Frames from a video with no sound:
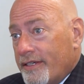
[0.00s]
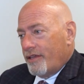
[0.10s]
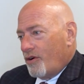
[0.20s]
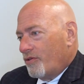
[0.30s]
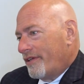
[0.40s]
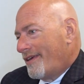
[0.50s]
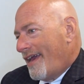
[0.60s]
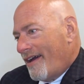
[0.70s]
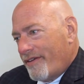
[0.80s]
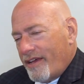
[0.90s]
The only
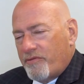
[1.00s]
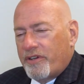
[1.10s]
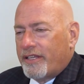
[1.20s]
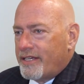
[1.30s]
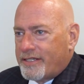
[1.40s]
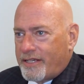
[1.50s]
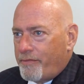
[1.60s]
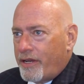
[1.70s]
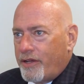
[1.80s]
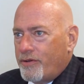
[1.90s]
caveat really is
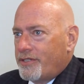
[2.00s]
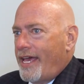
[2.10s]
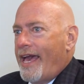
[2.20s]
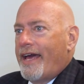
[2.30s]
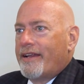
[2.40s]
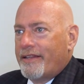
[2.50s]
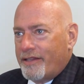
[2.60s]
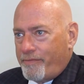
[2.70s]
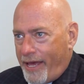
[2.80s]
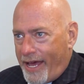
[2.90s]
somebody who's had it in
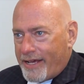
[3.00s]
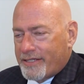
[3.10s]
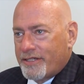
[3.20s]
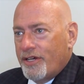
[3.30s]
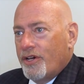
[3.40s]
the past